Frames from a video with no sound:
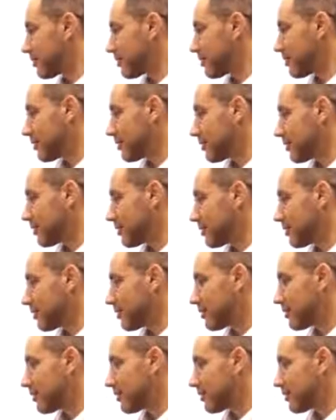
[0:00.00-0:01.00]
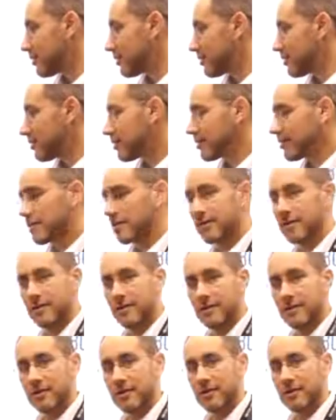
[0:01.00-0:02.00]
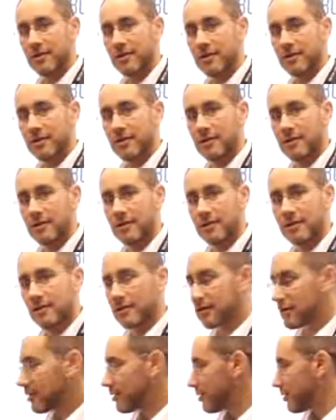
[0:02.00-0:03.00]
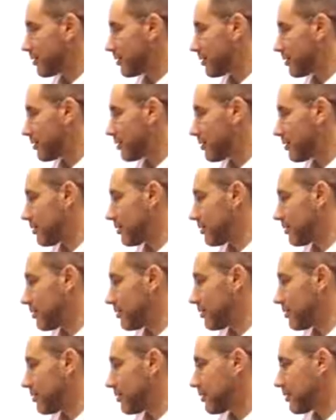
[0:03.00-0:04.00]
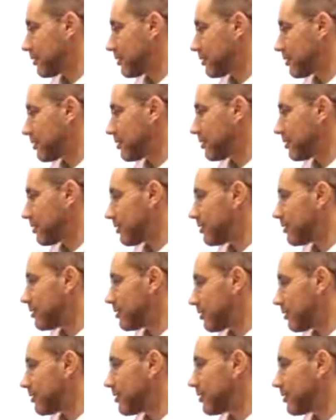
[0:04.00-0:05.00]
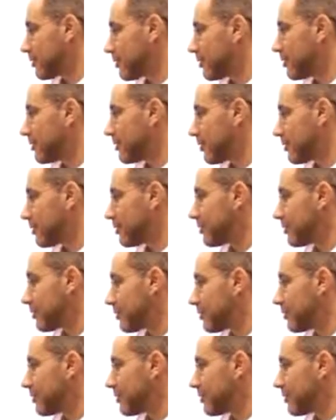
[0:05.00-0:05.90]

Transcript: This person isn't speaking.